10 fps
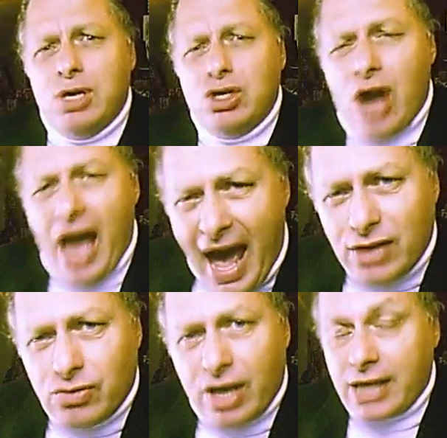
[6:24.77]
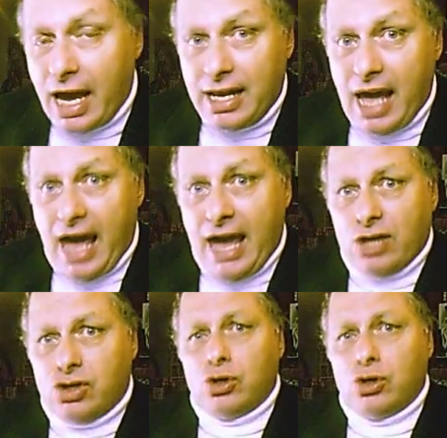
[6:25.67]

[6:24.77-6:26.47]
and your address and age.